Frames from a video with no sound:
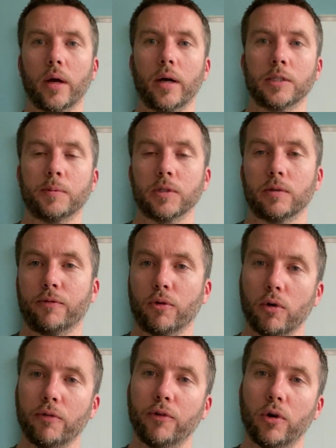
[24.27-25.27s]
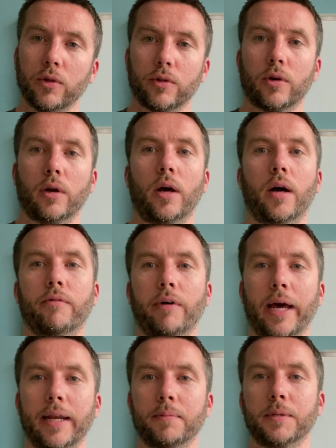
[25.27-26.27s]
I suppose, the forefather of
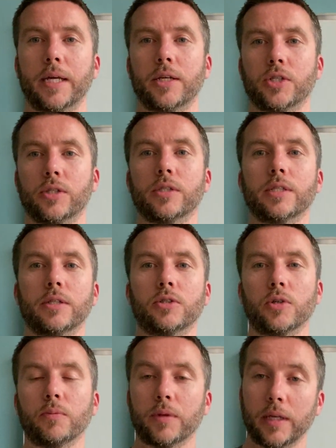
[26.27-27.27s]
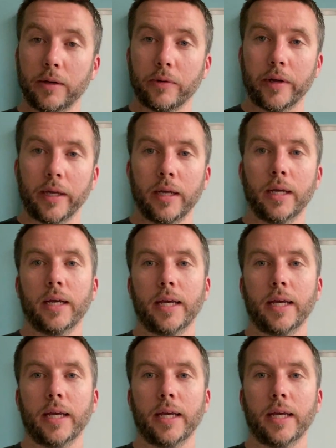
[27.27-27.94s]
adaptation syndrome theory